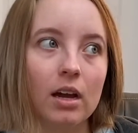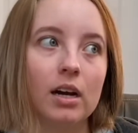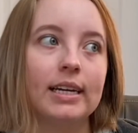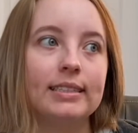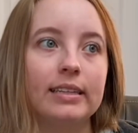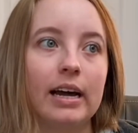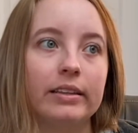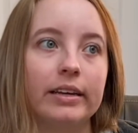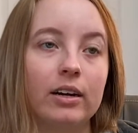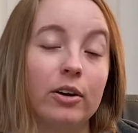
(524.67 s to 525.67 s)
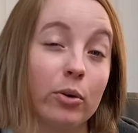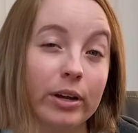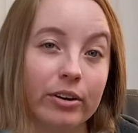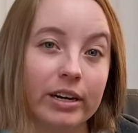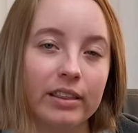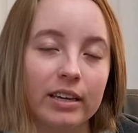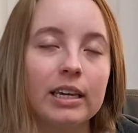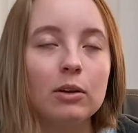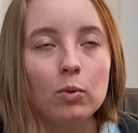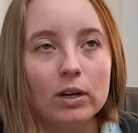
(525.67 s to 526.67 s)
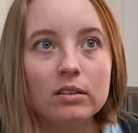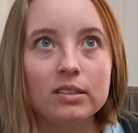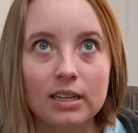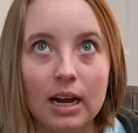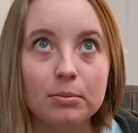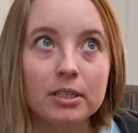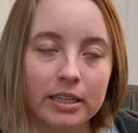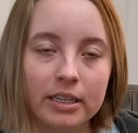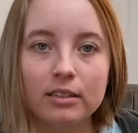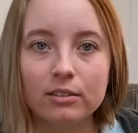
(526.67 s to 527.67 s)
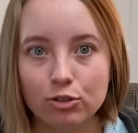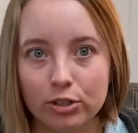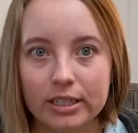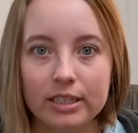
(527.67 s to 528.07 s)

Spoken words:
It's not like annoying or anything. He will stop to eat and drink.